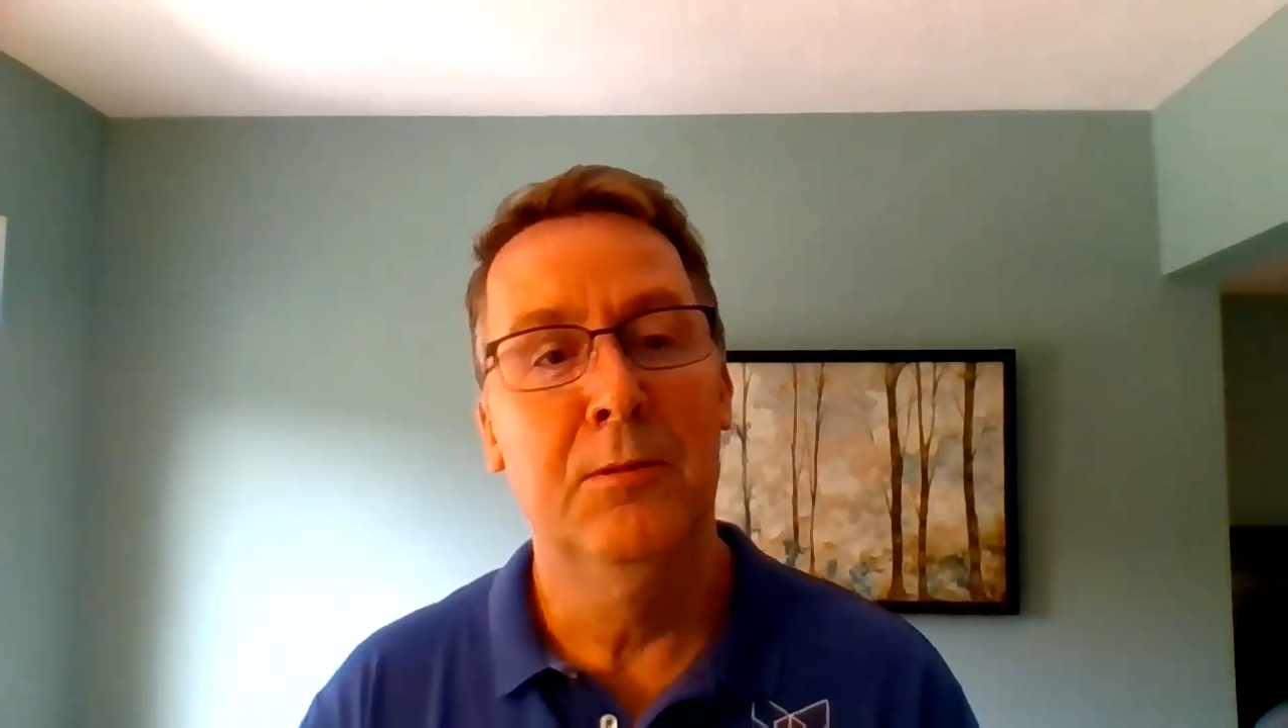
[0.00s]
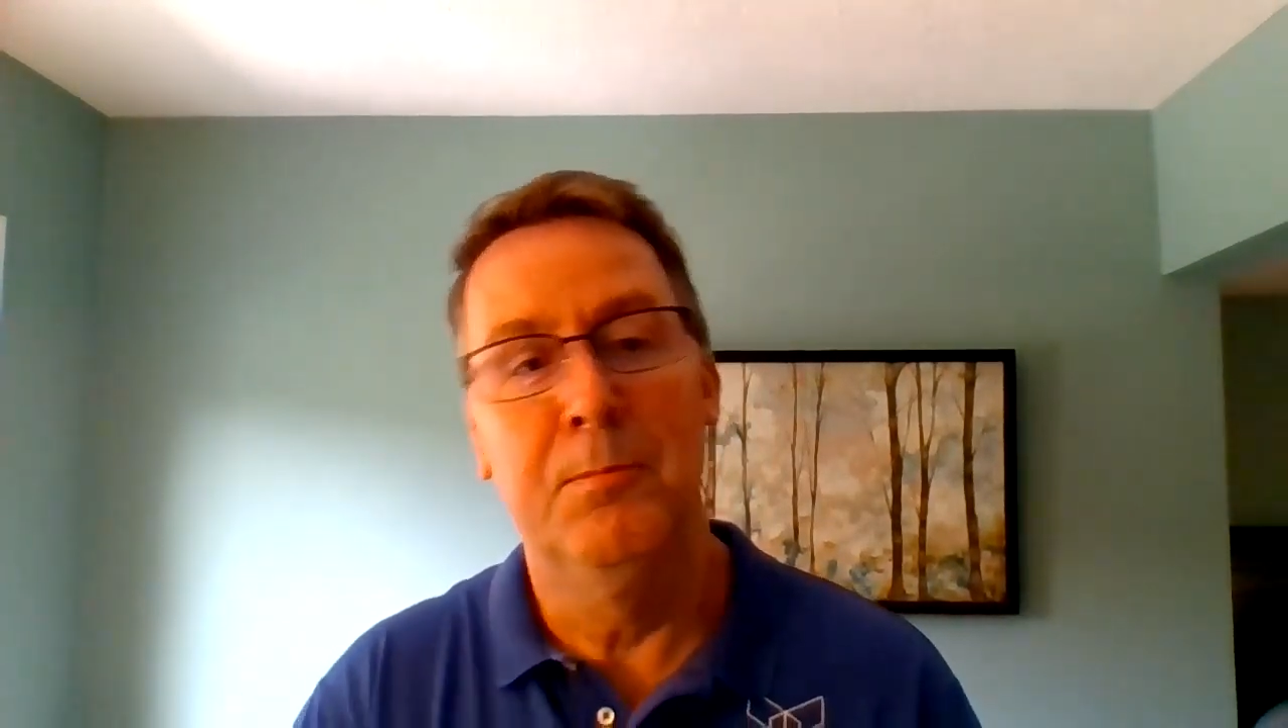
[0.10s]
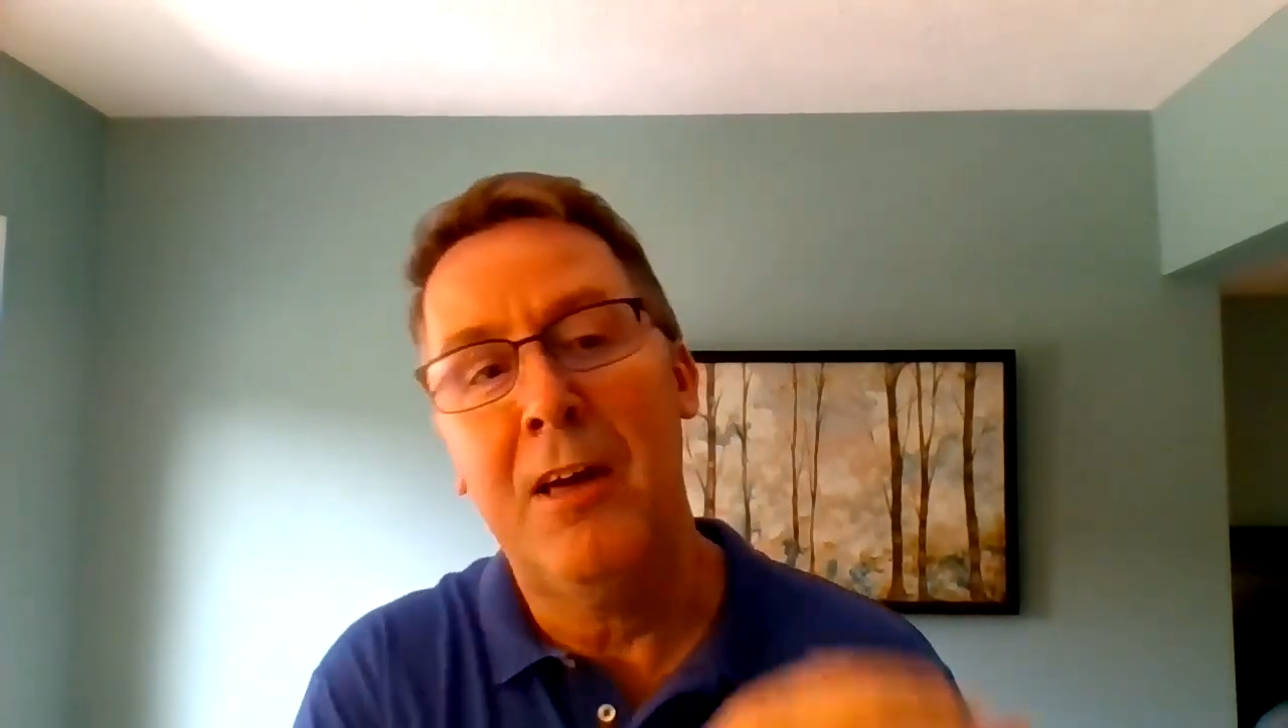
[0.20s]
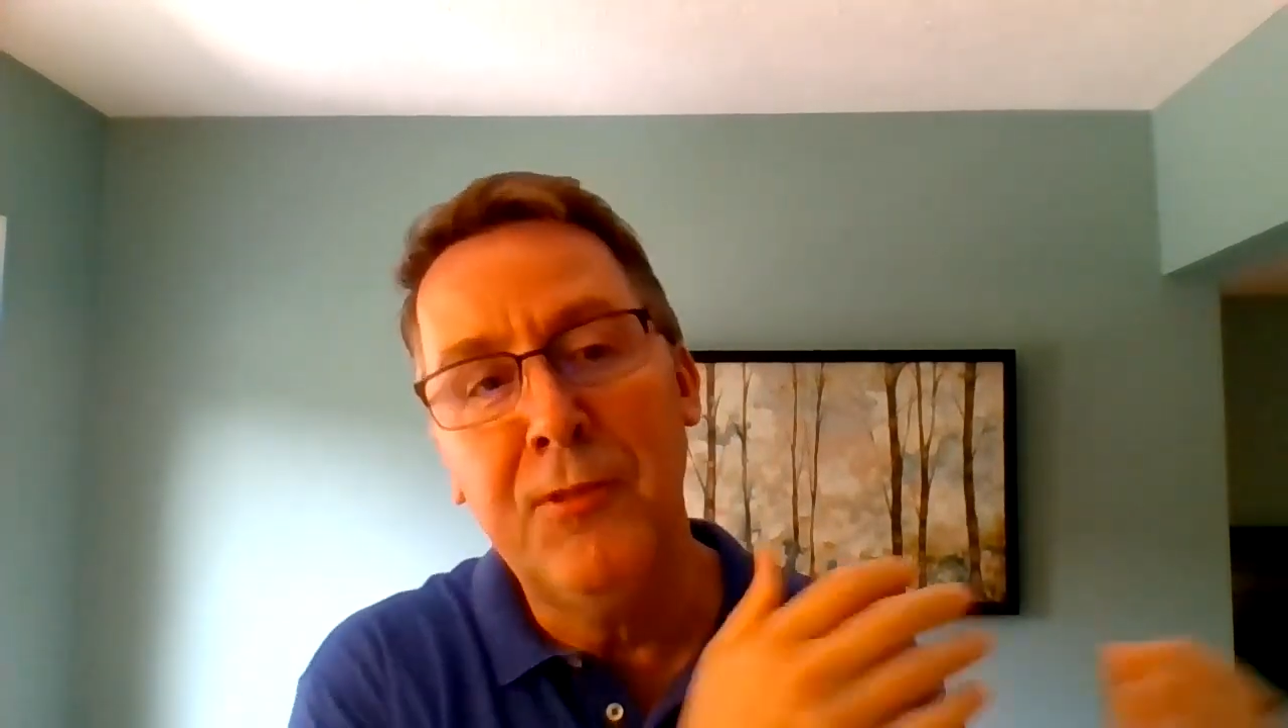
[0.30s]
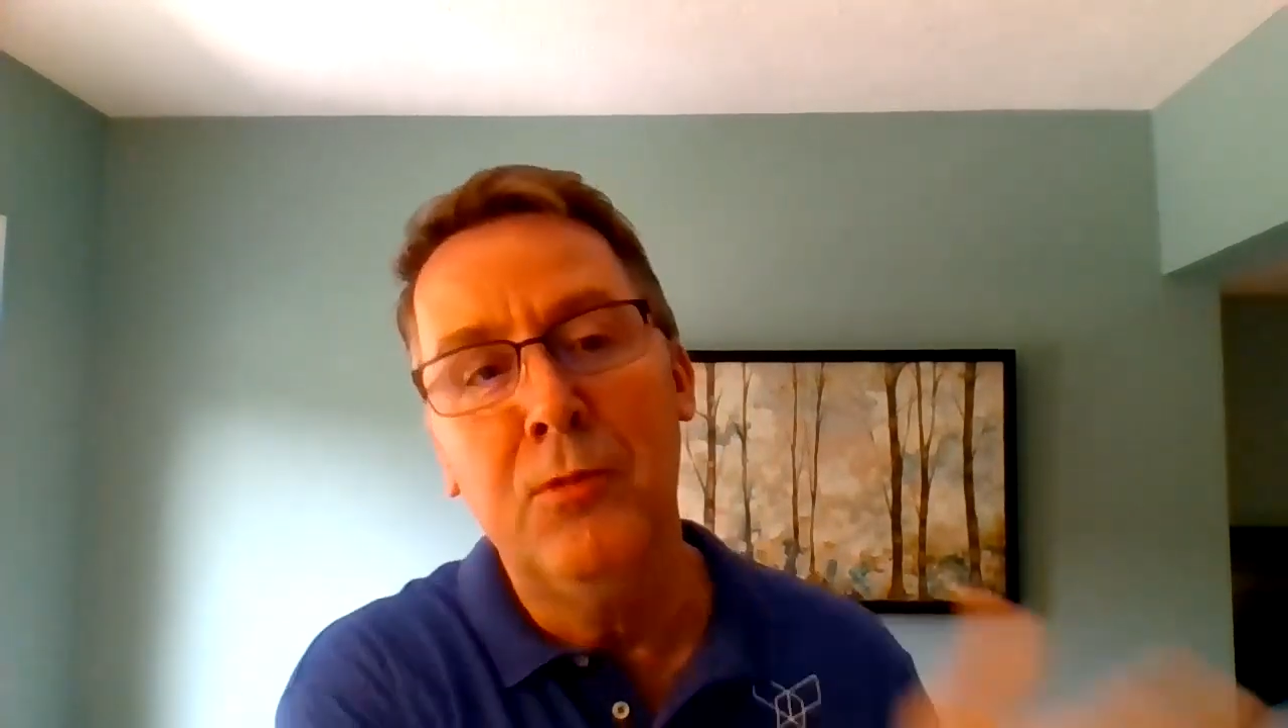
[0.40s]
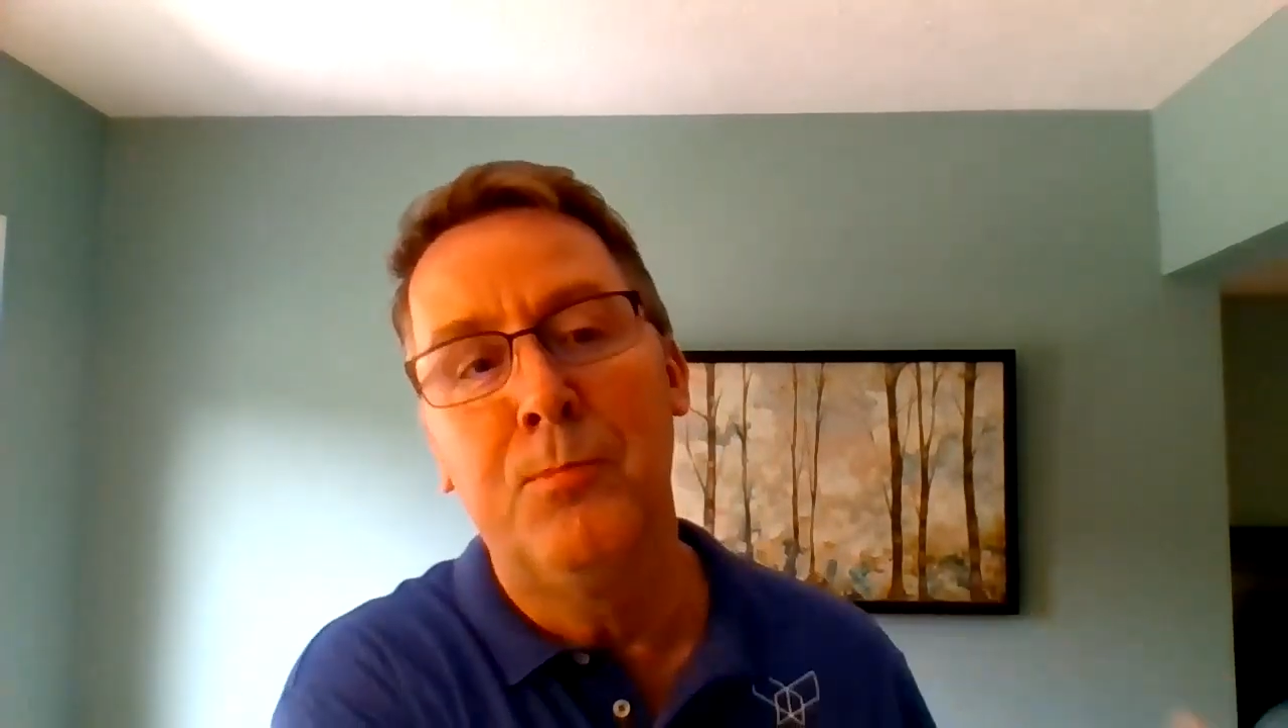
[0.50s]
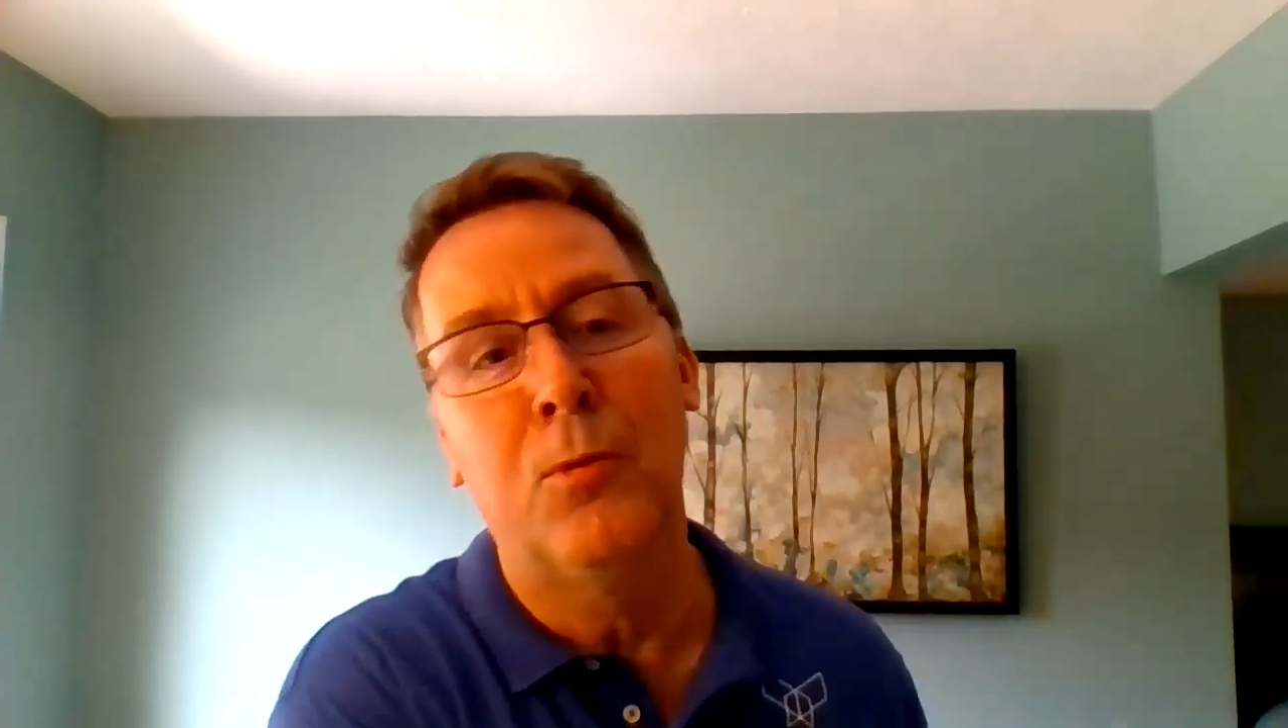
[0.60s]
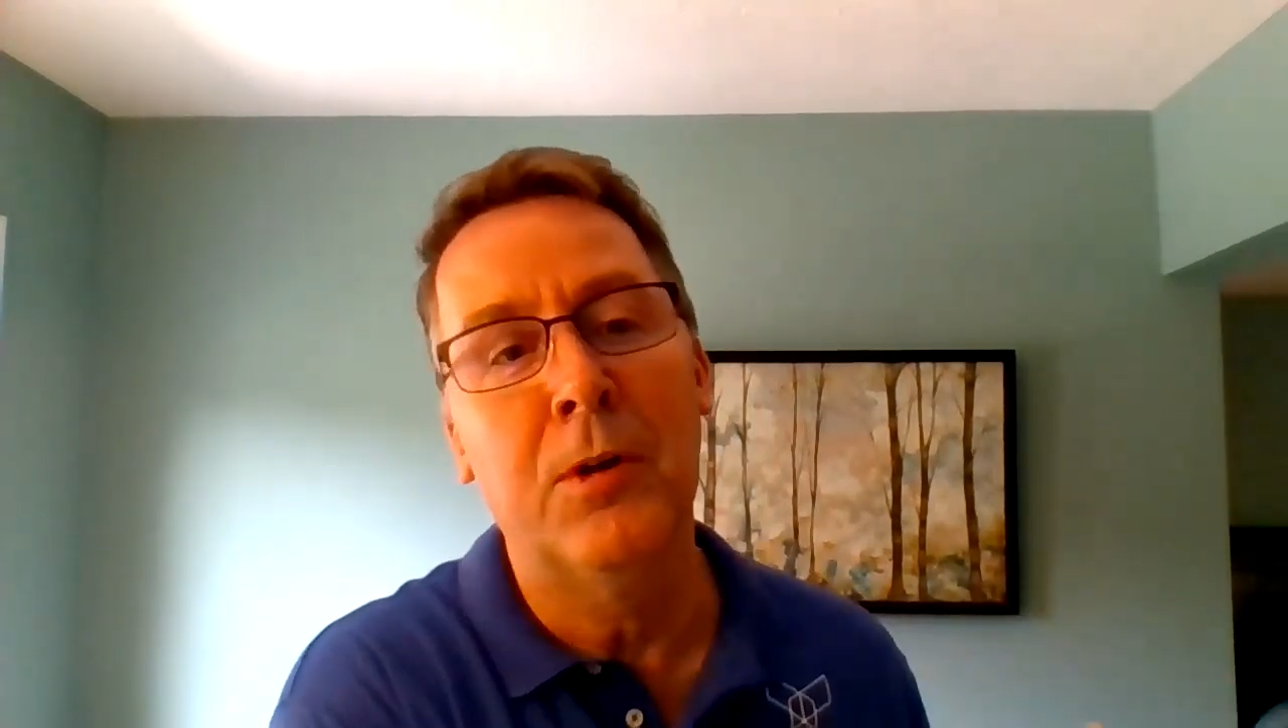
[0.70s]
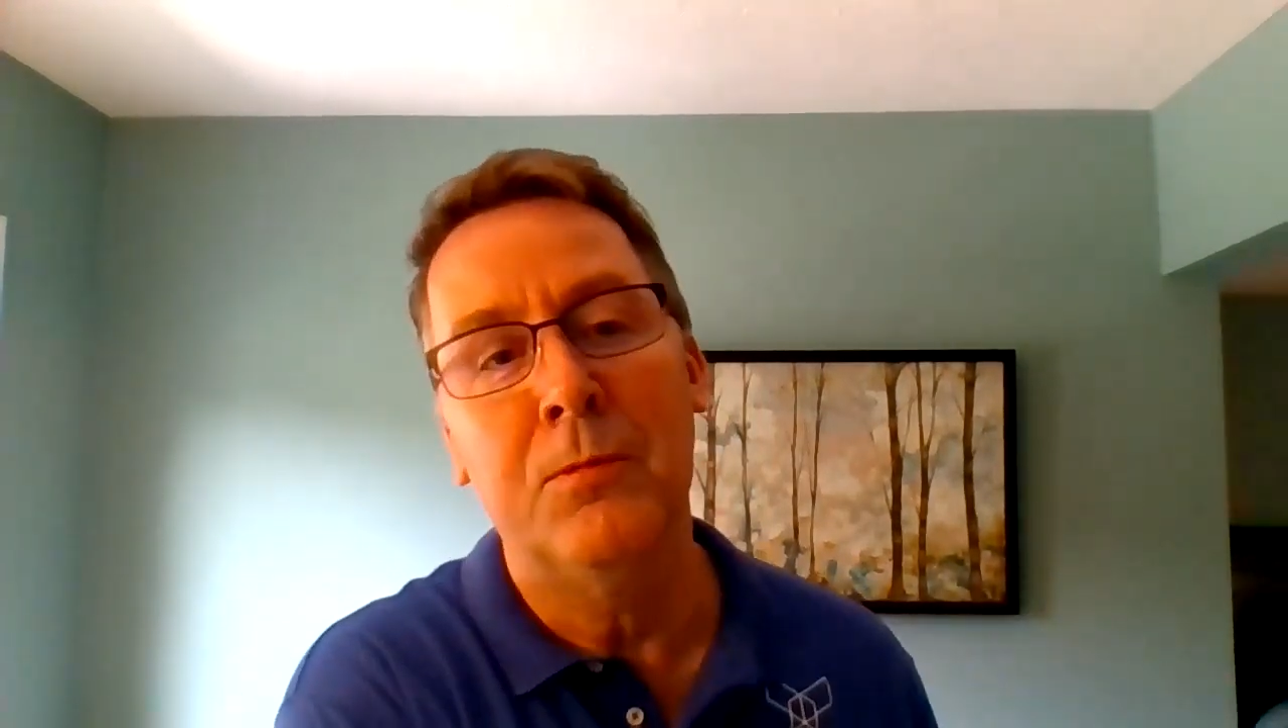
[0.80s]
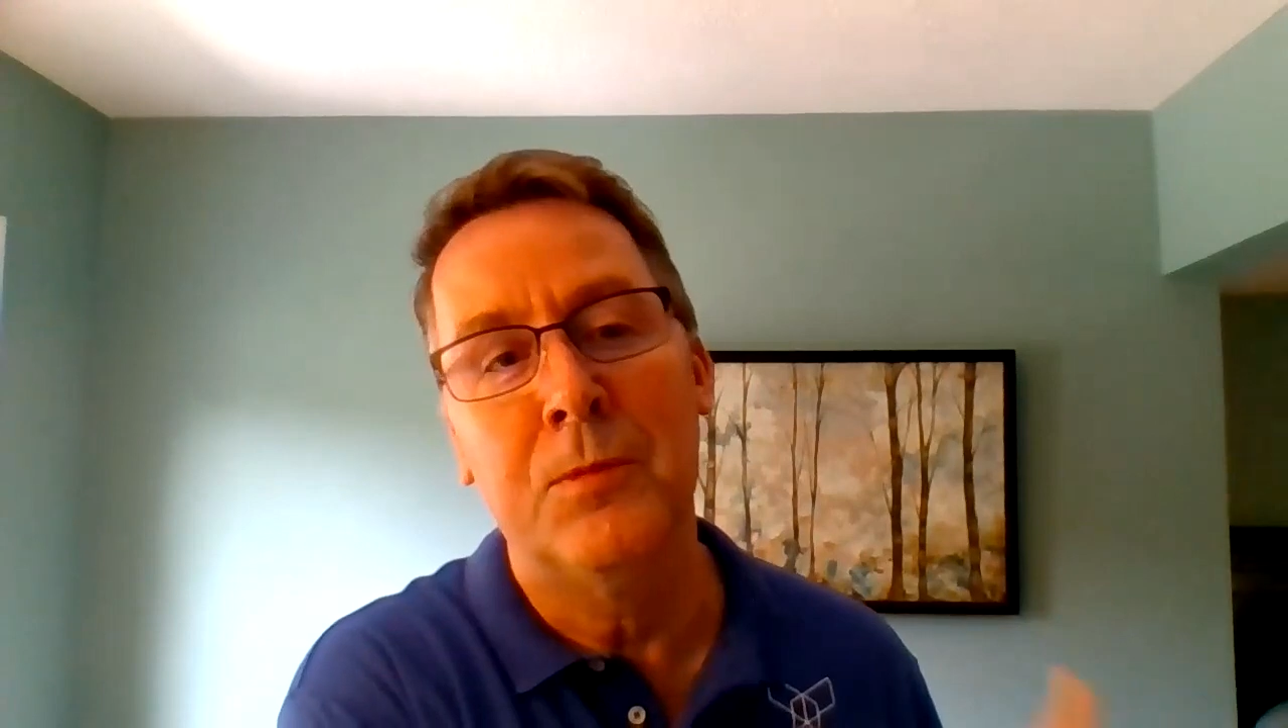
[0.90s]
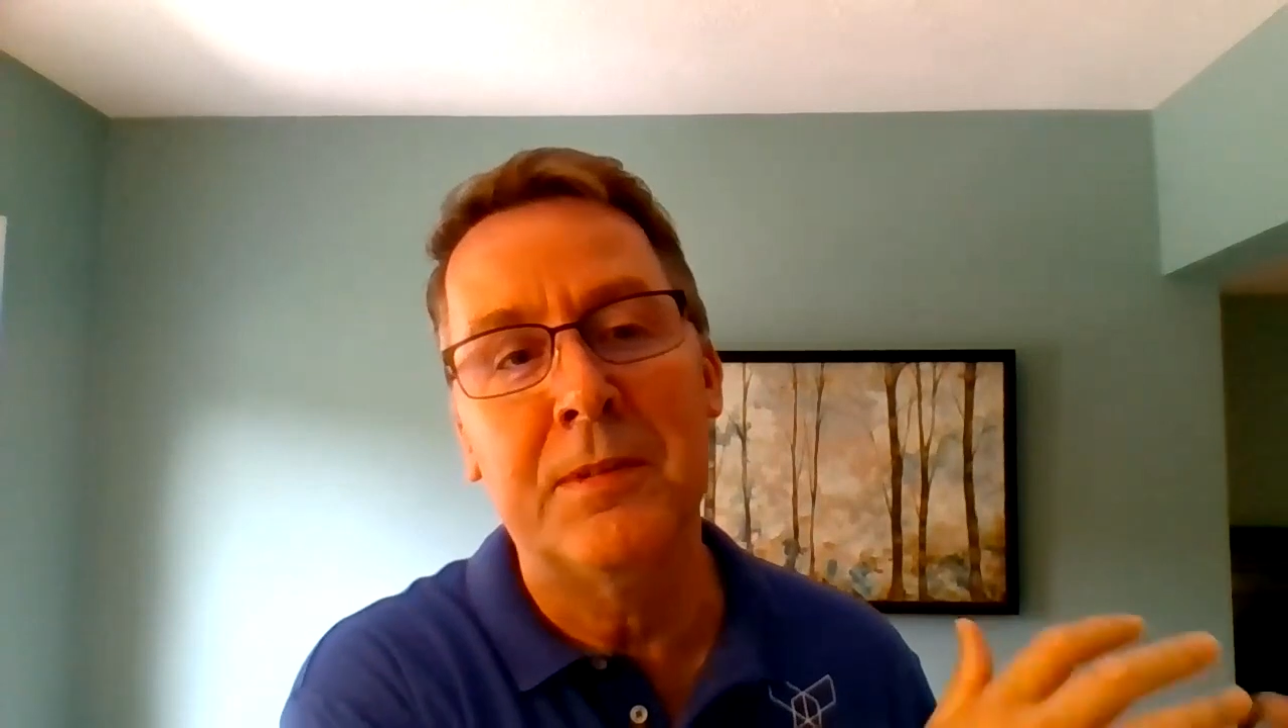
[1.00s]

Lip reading: My viewpoint